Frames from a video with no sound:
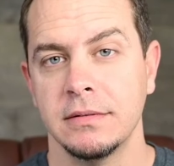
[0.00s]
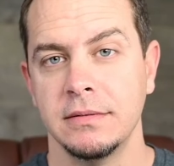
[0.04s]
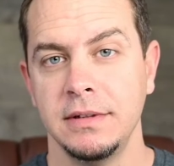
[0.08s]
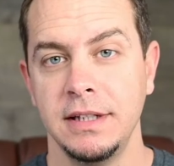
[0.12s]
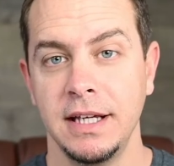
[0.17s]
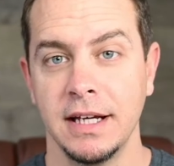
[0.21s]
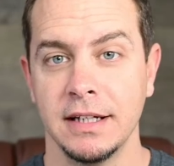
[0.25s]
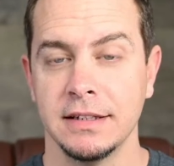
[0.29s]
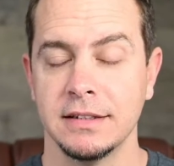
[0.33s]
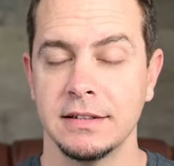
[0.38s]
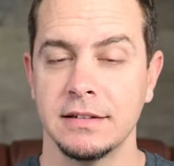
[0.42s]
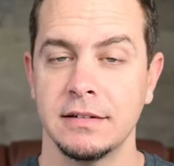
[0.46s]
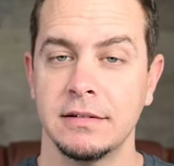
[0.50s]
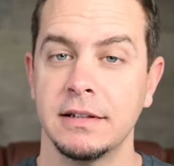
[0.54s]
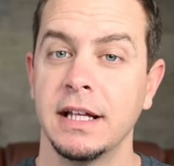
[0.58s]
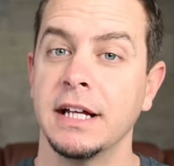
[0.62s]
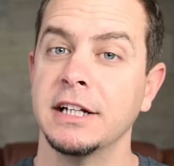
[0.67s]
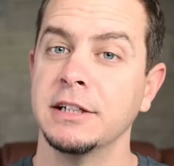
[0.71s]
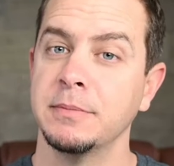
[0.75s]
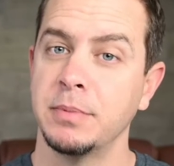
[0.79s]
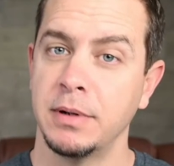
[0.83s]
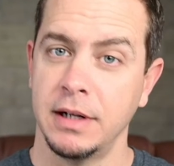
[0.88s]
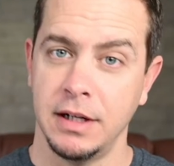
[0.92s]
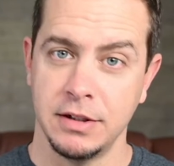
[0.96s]
Yes, that
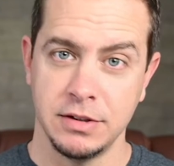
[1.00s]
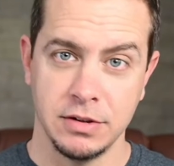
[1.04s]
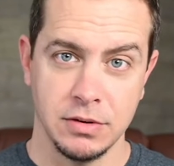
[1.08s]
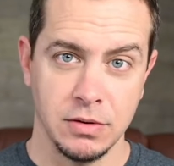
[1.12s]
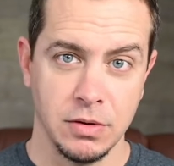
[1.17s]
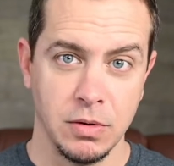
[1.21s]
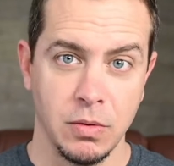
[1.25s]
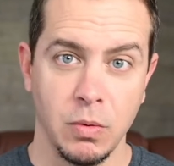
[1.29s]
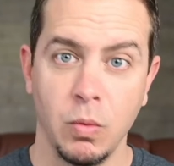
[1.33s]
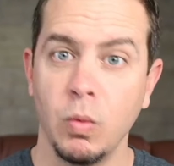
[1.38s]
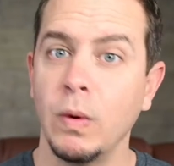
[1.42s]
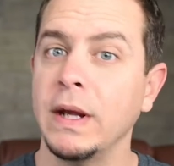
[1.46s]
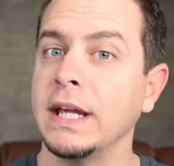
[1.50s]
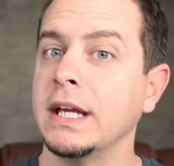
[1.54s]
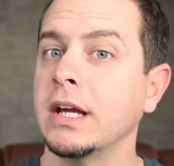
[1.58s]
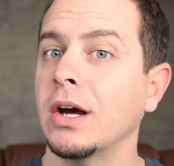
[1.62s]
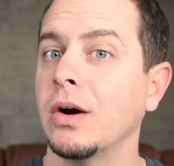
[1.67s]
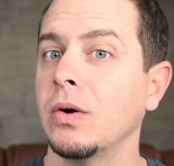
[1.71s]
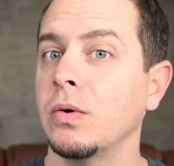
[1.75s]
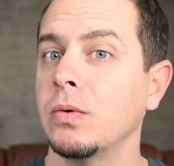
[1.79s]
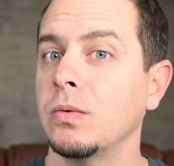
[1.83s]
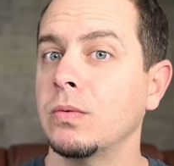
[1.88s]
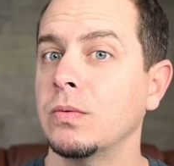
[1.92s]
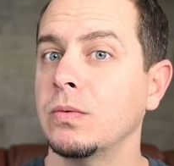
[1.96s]
is pronounced
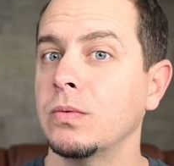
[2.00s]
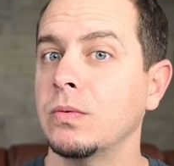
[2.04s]
Waco.